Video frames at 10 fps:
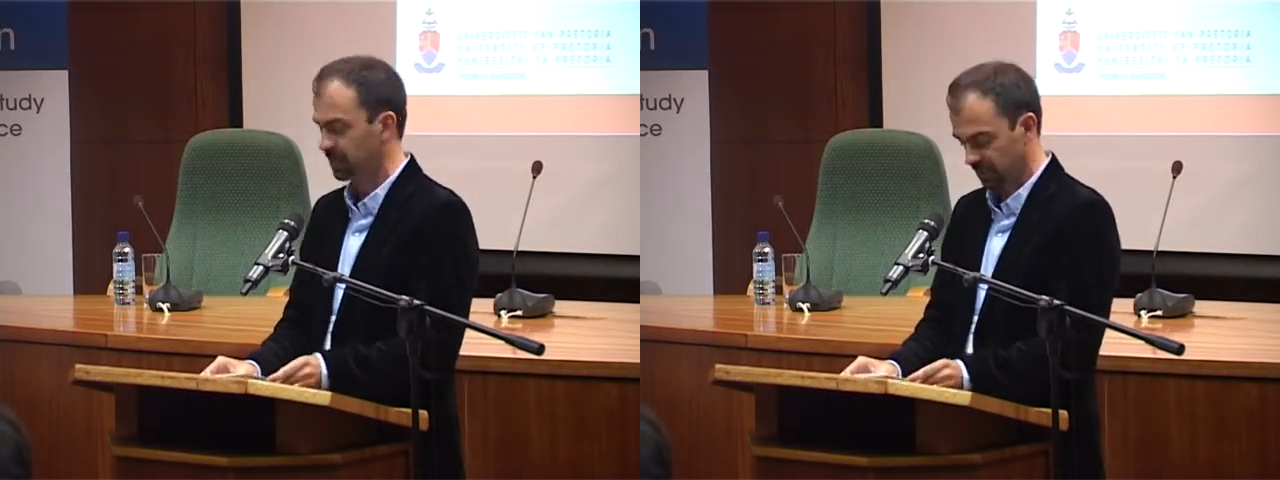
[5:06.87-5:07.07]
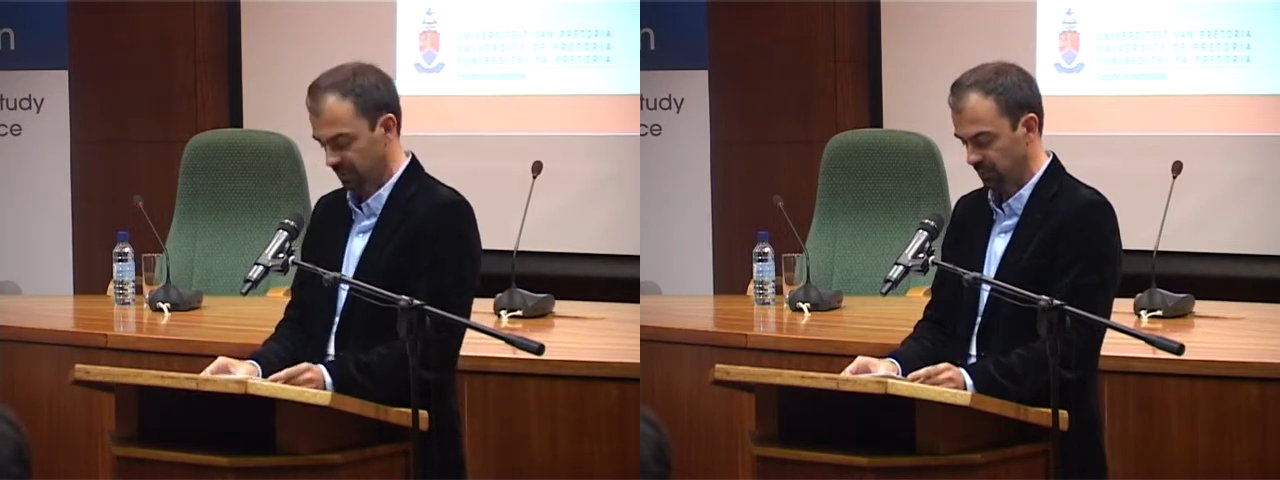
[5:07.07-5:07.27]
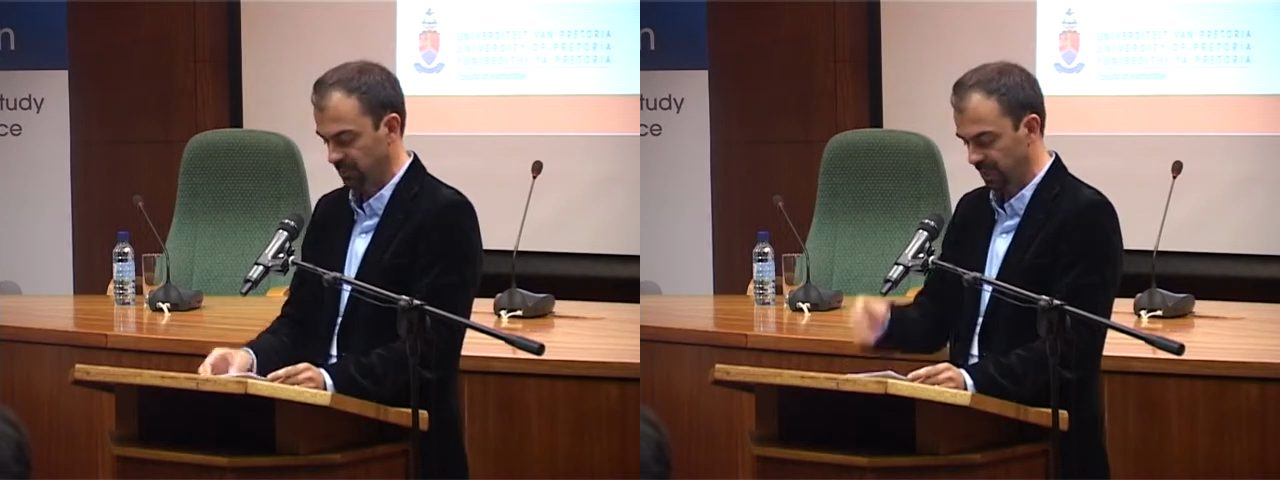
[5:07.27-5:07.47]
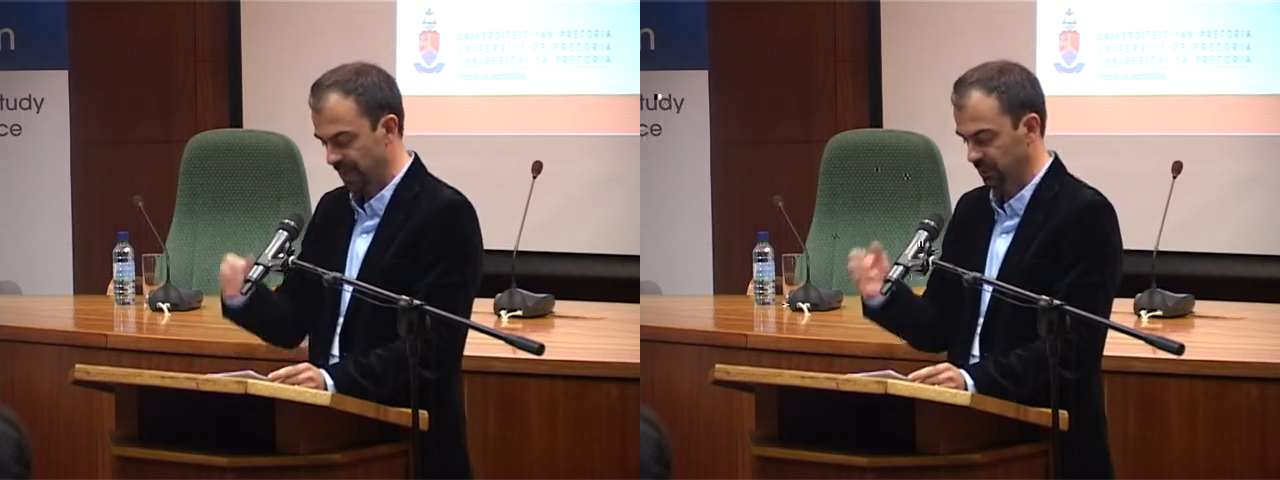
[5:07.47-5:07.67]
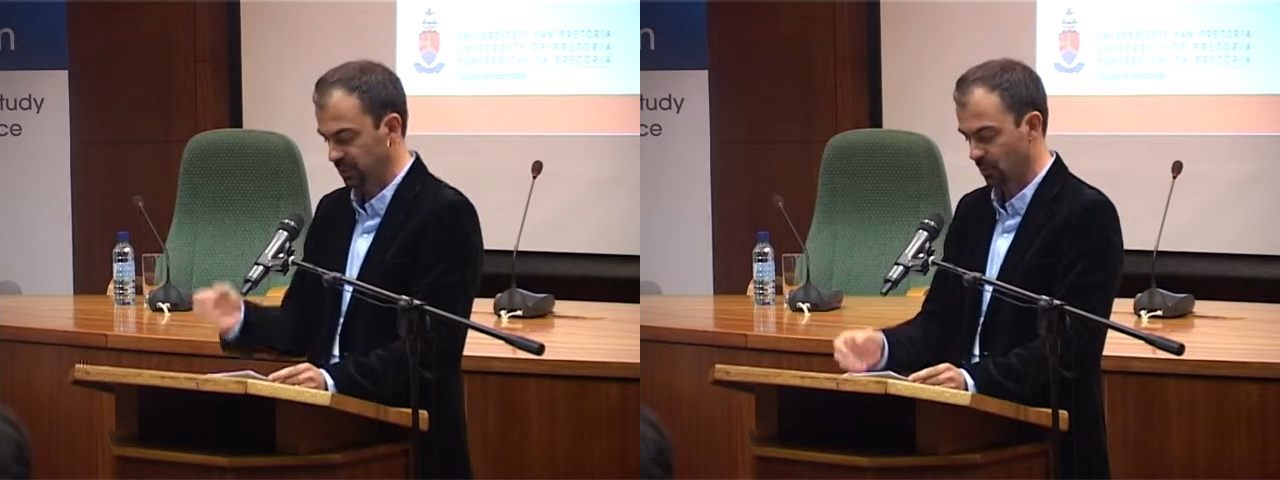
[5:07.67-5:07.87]
systems
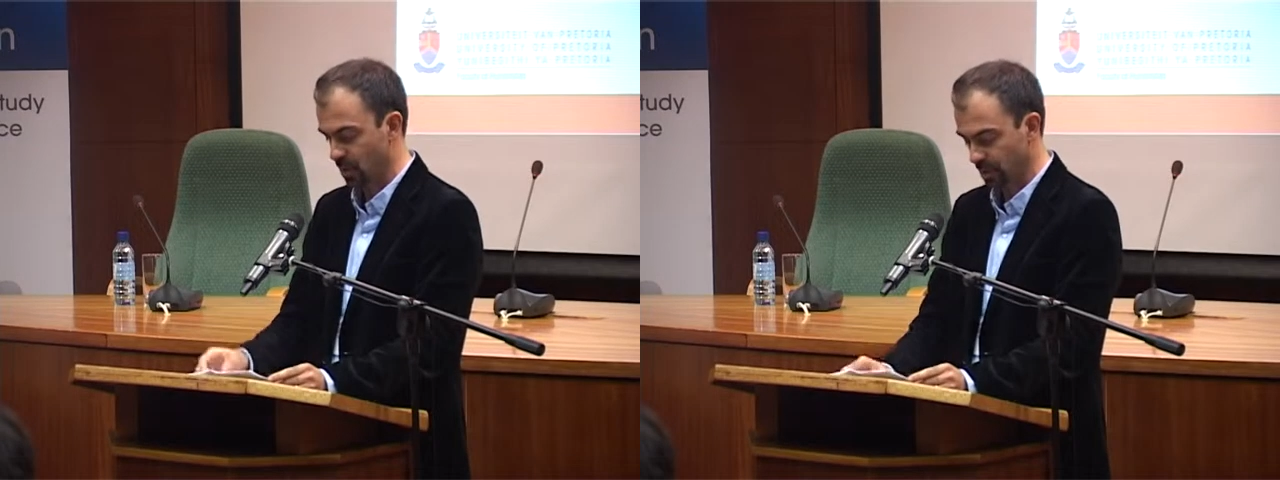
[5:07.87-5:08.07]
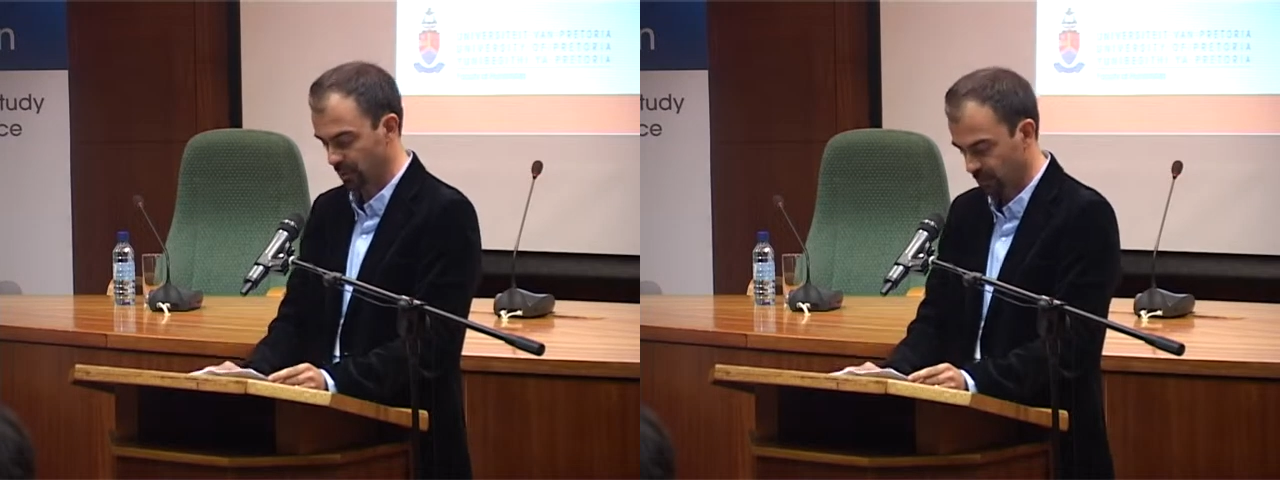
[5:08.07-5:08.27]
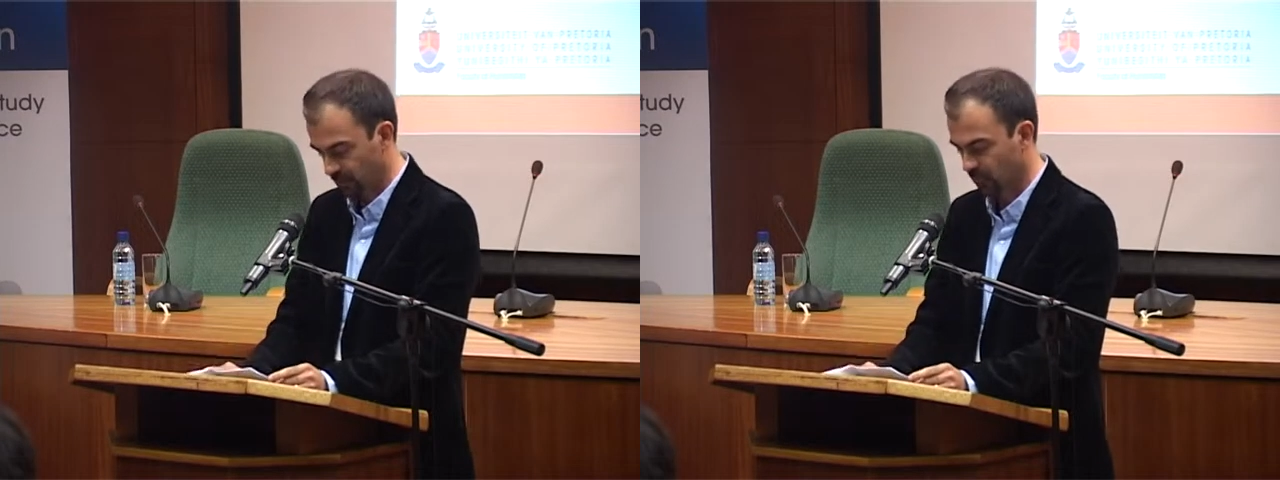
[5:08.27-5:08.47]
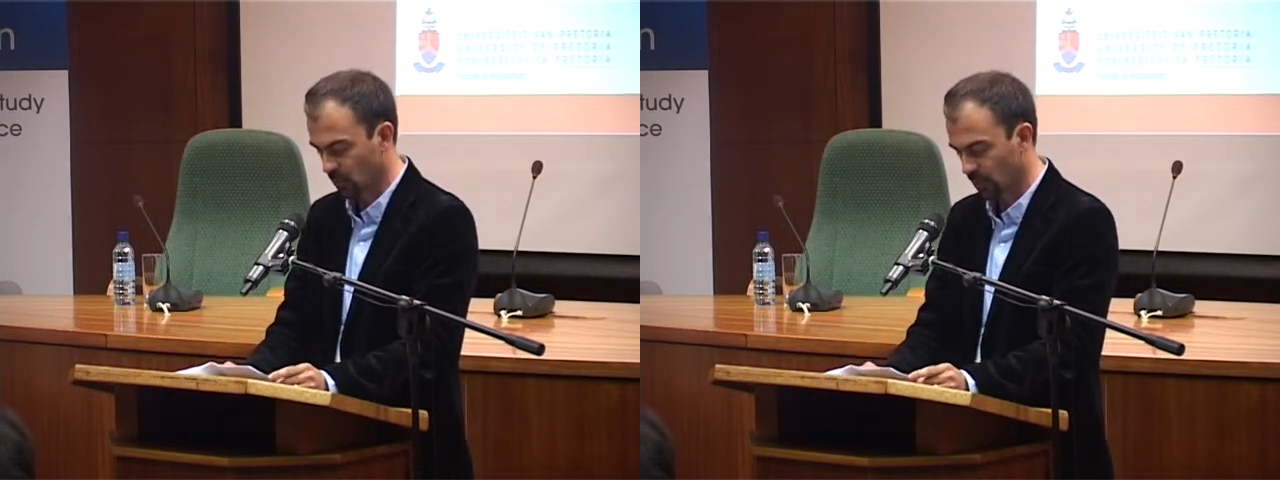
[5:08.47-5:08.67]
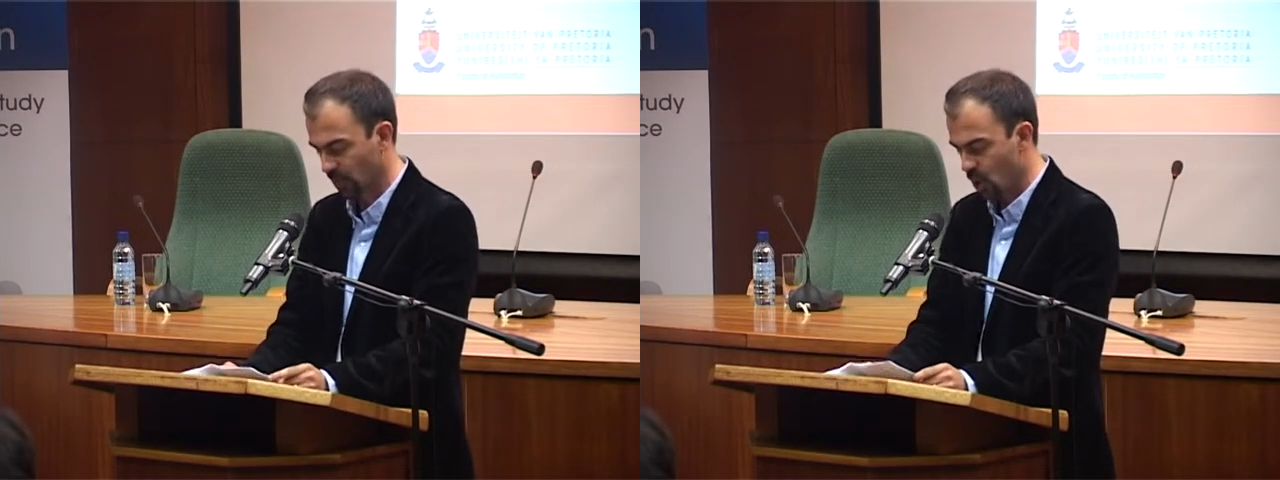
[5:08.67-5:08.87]
and so on and so
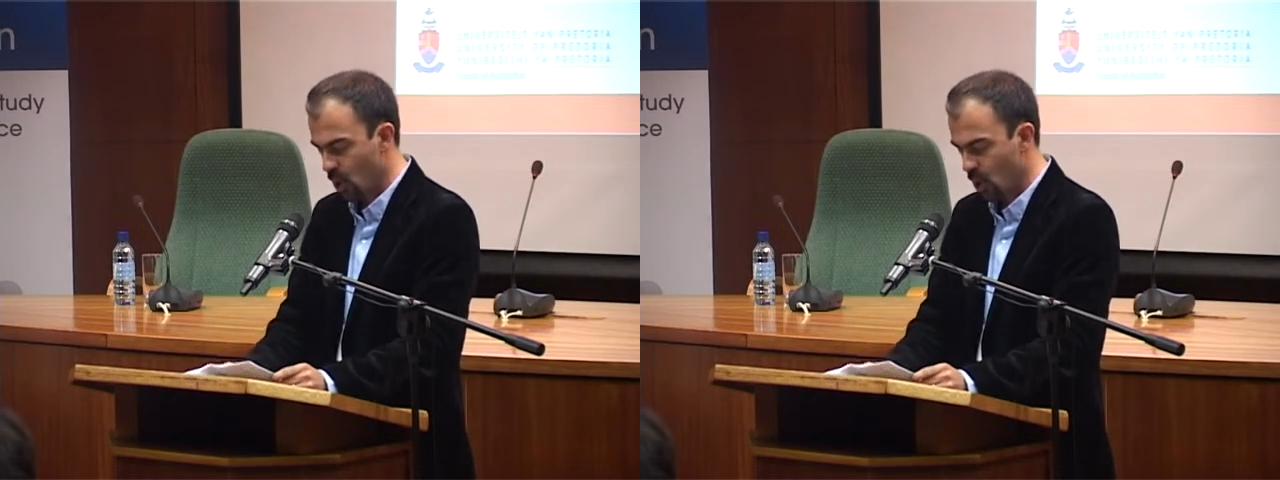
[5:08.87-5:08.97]
forth.